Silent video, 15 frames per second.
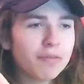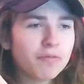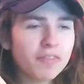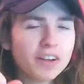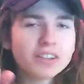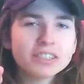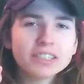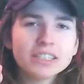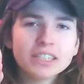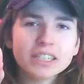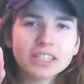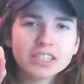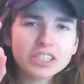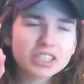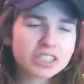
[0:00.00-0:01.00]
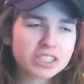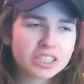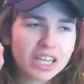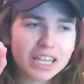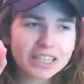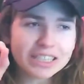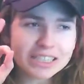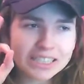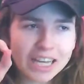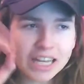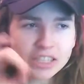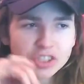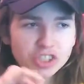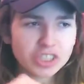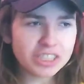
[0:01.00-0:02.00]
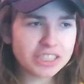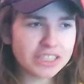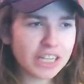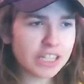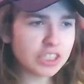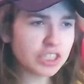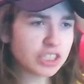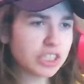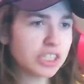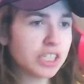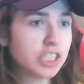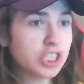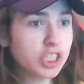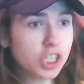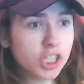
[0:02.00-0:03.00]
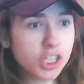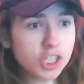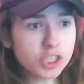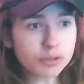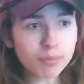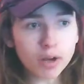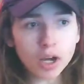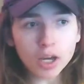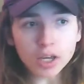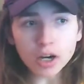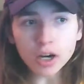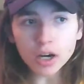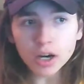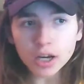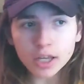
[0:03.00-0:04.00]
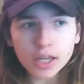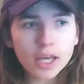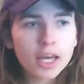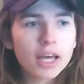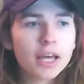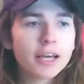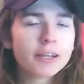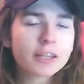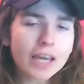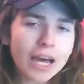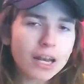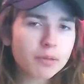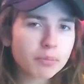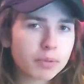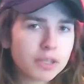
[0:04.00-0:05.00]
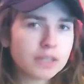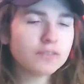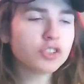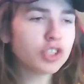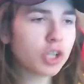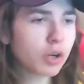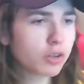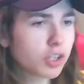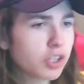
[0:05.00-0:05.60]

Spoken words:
Very, just a slightly tense and intense scene. Sheesh, my guy. Kind of peeves Joker.